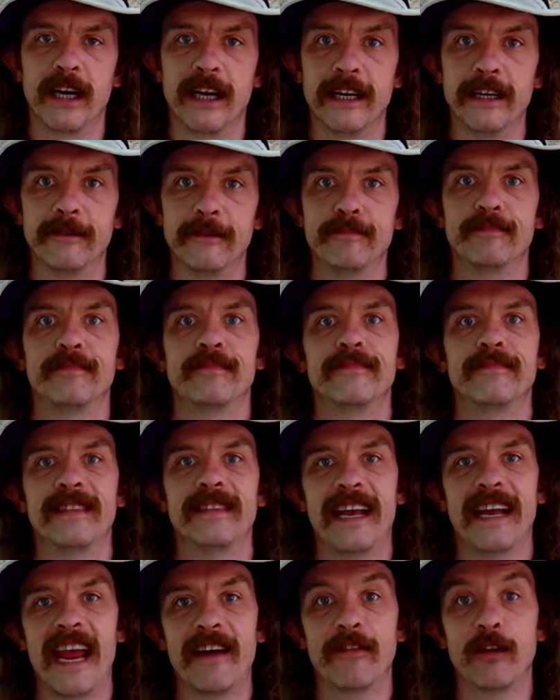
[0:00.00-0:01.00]
but
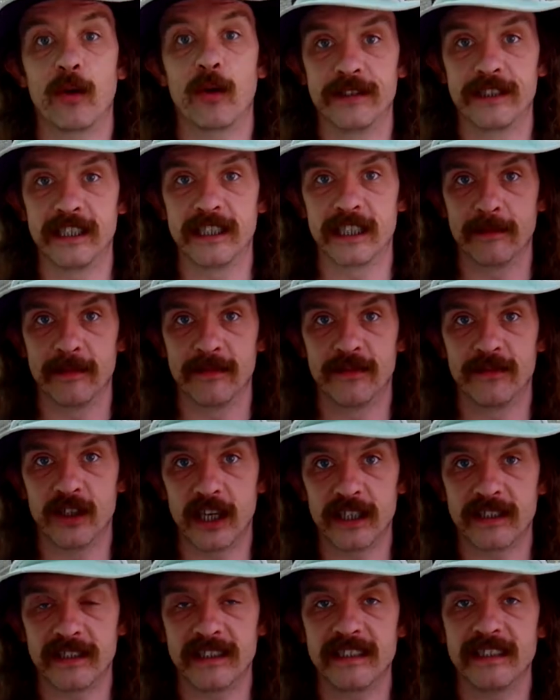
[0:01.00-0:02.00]
they have their own system of
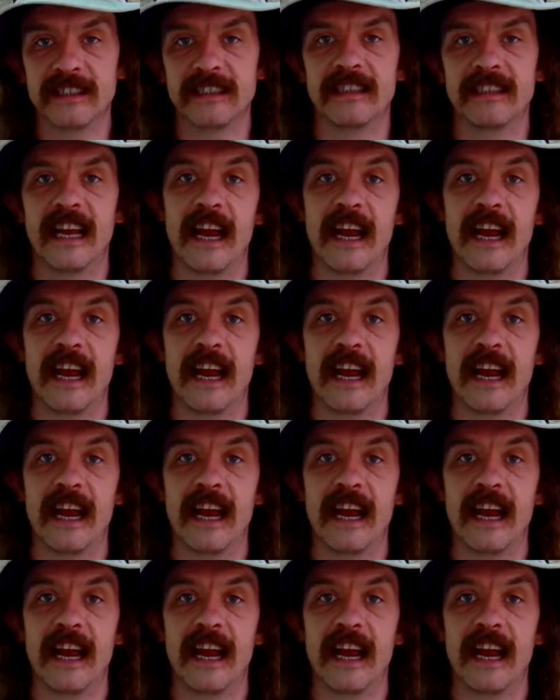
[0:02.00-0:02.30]
justice.